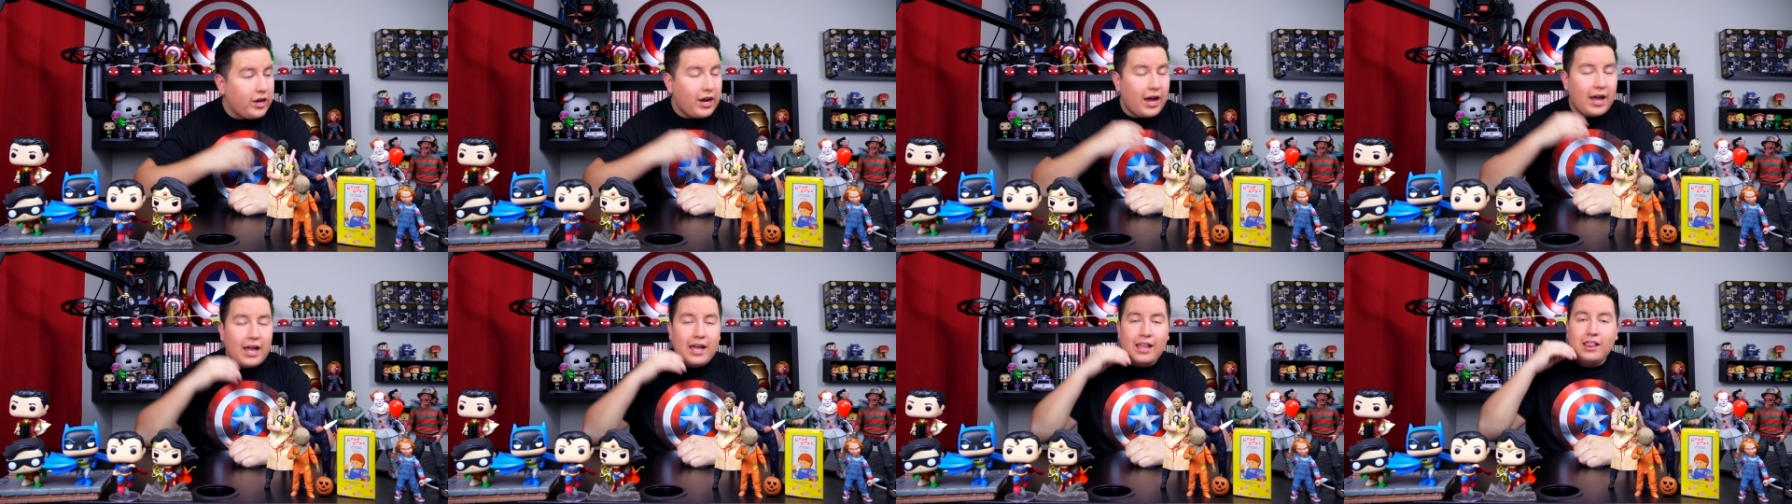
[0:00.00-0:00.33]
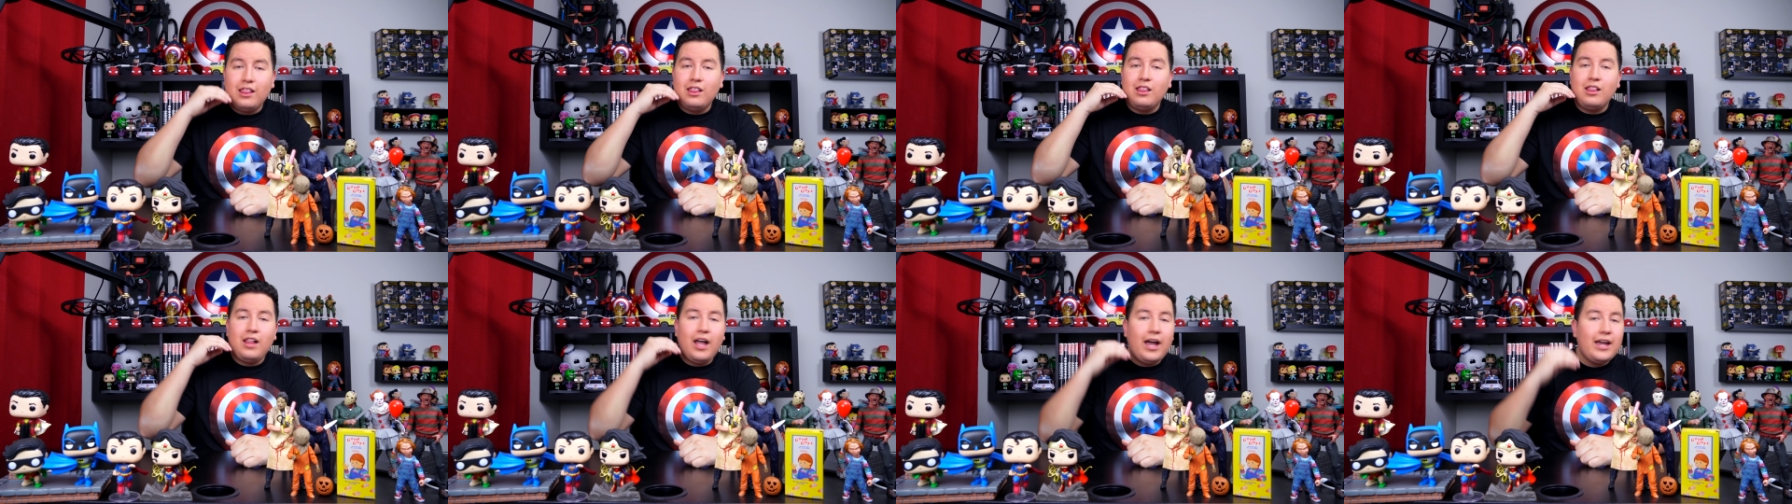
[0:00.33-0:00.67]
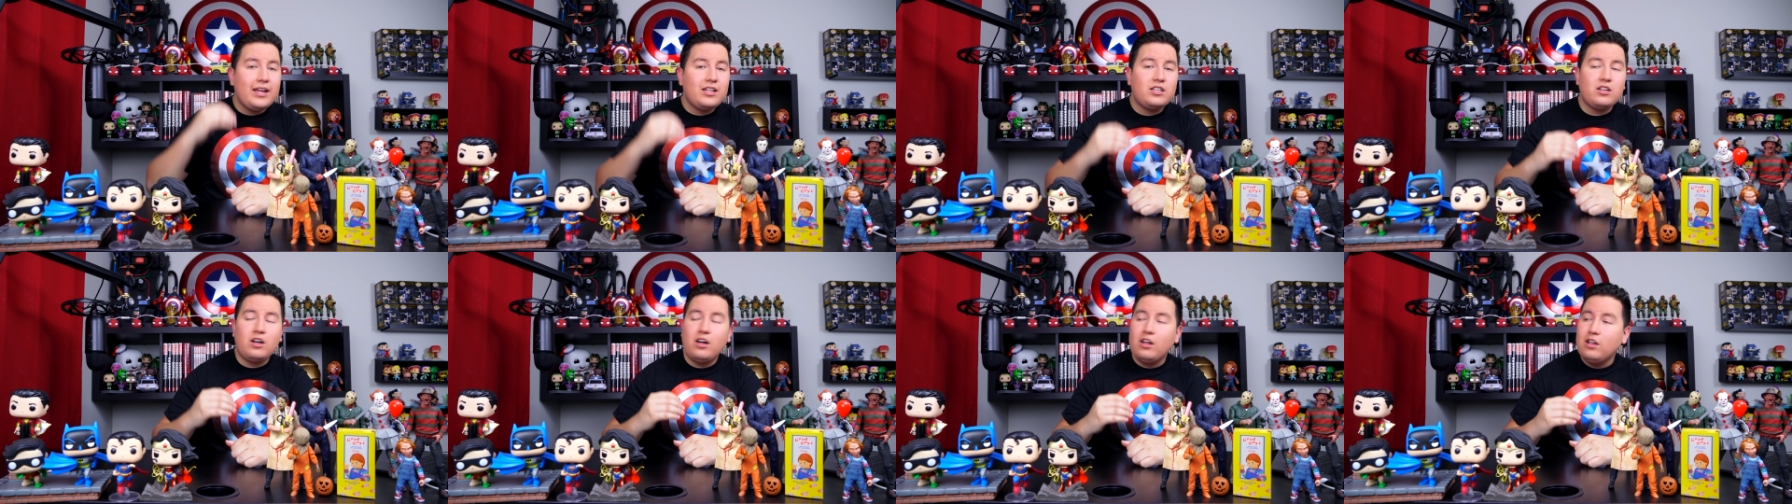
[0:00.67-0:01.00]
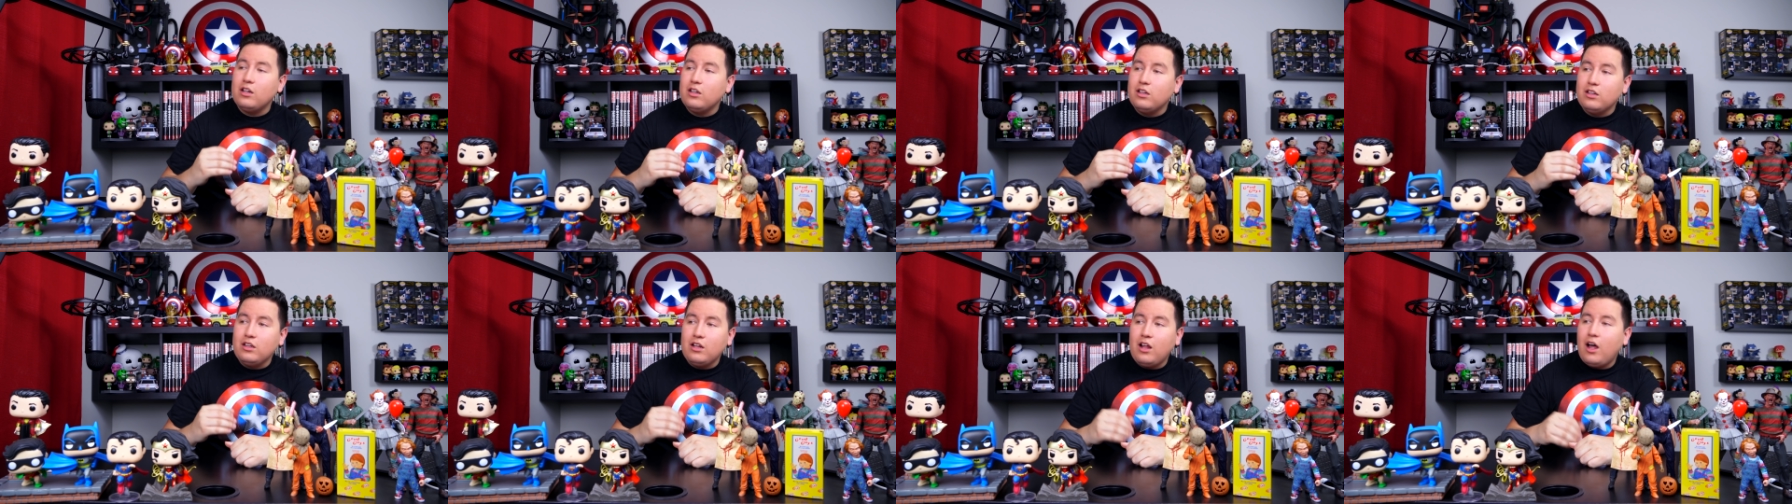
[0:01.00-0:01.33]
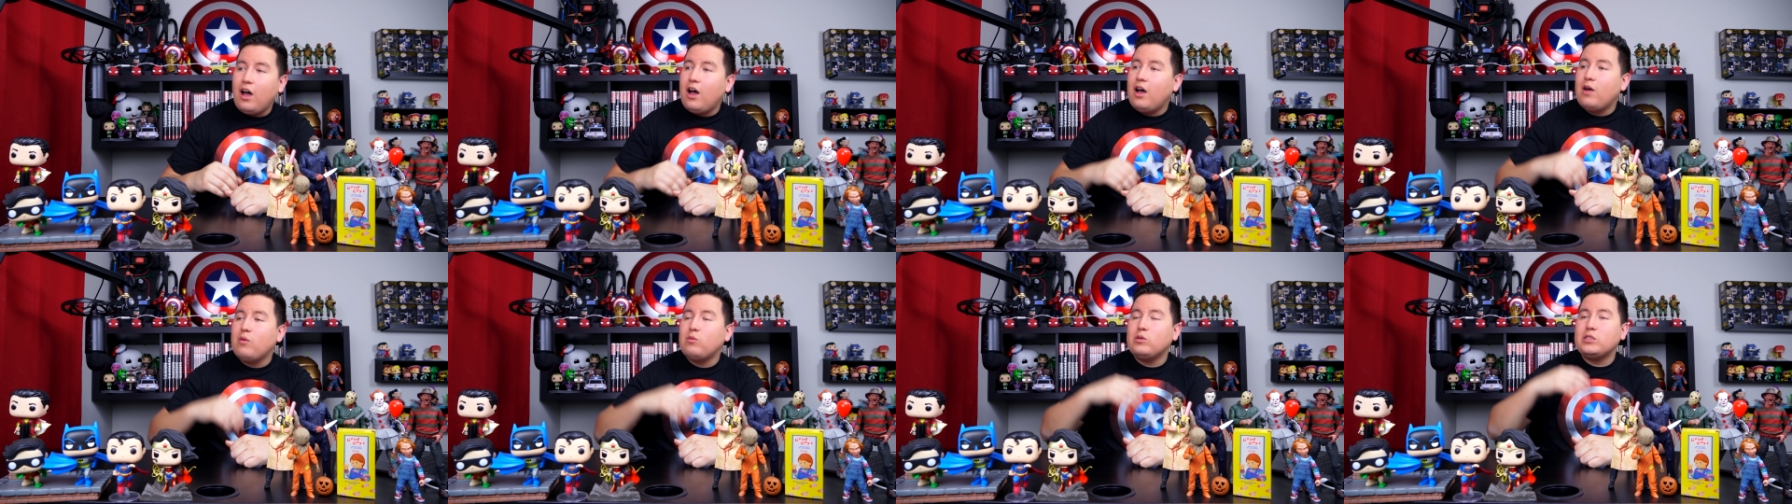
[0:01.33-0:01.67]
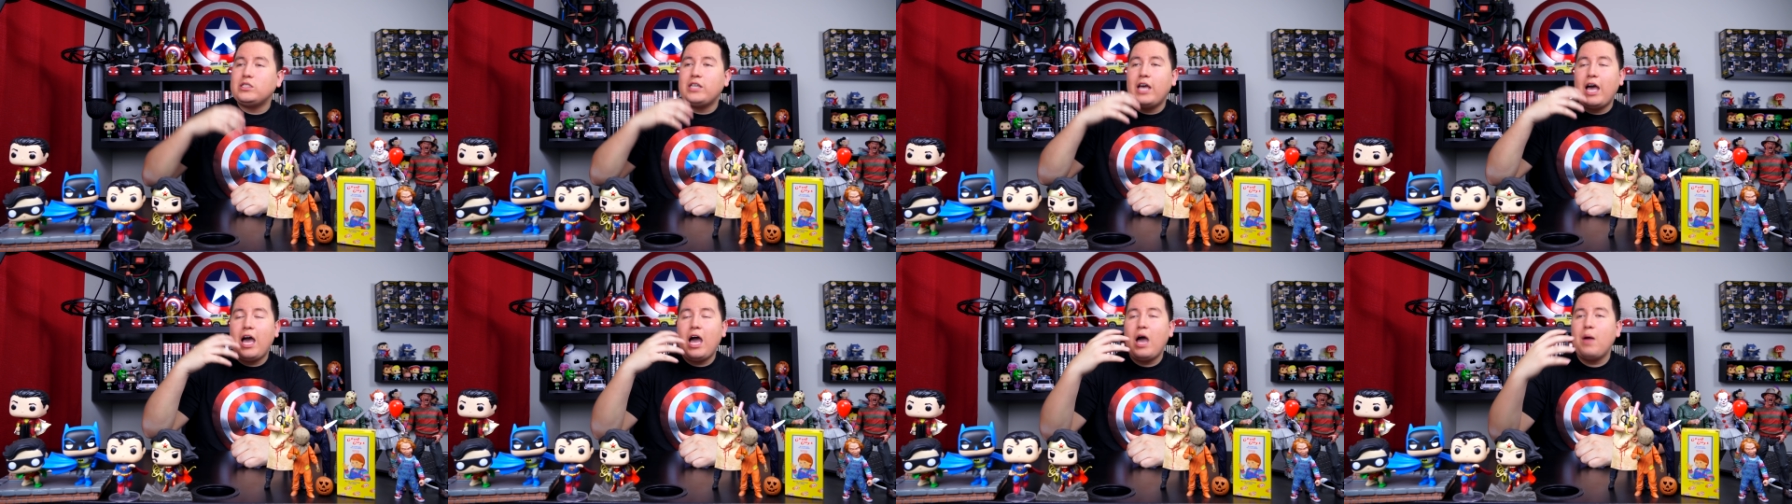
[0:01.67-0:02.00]
I liked a lot,
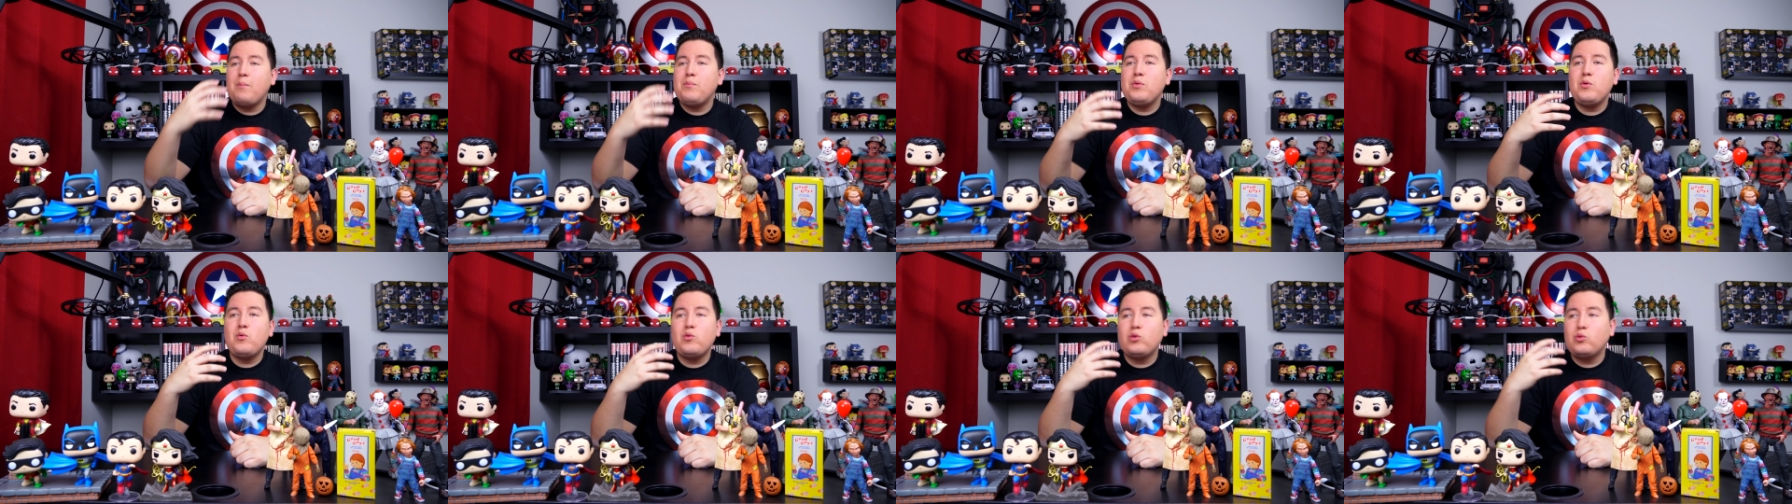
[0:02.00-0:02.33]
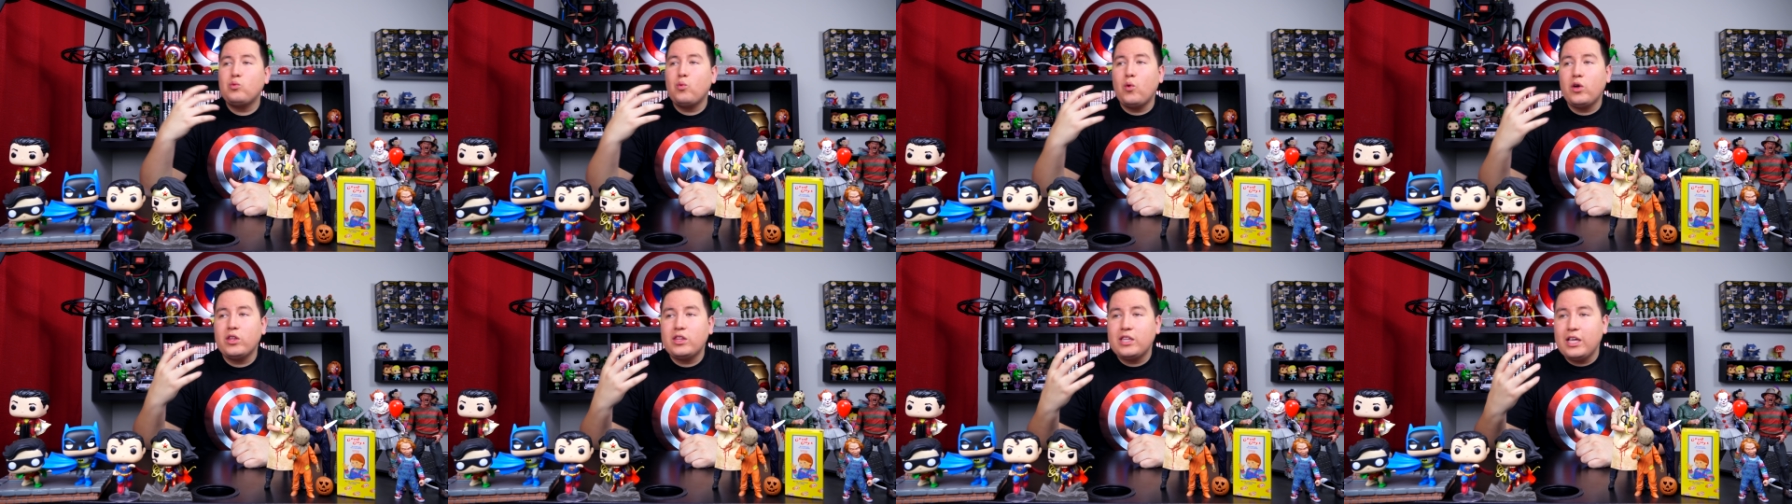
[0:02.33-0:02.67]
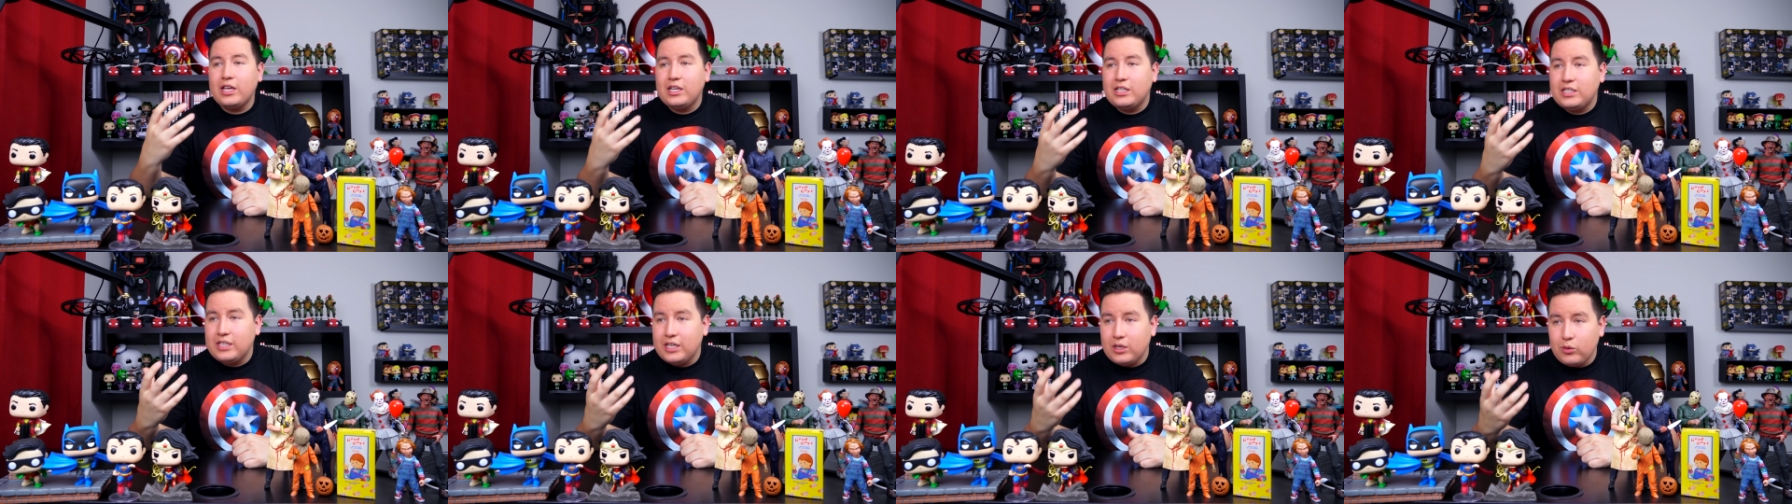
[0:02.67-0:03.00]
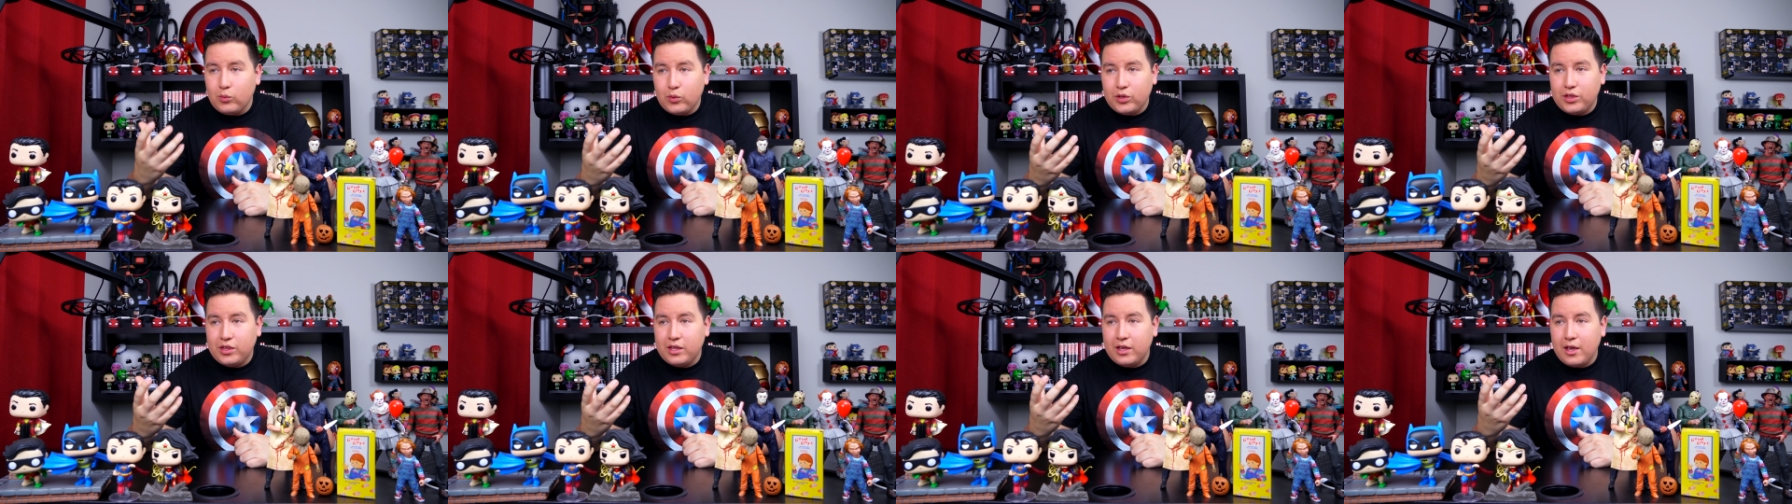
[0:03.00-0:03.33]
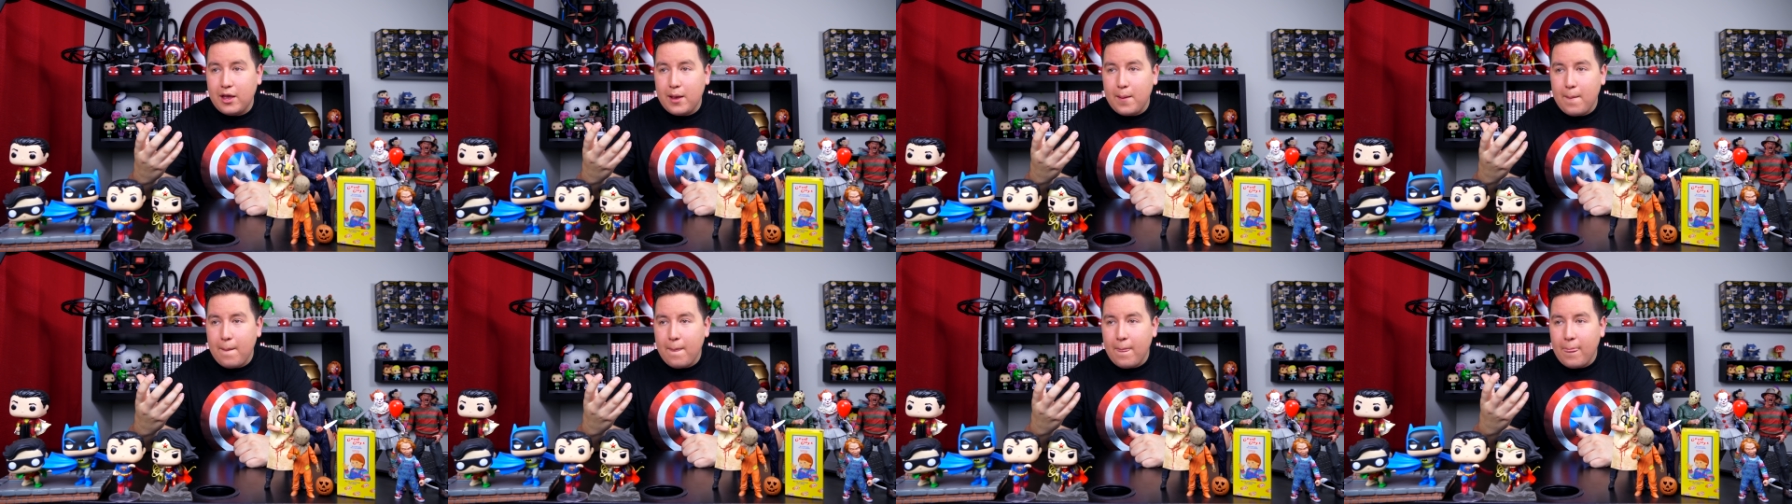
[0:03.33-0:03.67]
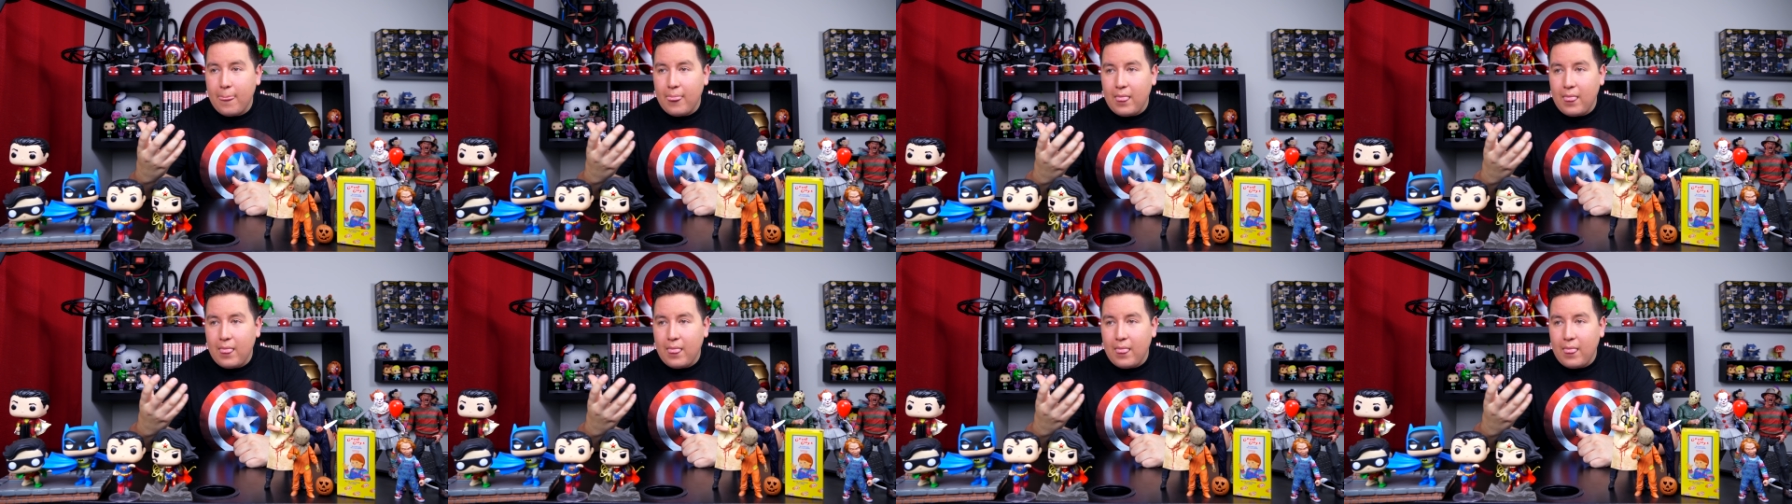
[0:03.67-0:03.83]
was happy with what they did with it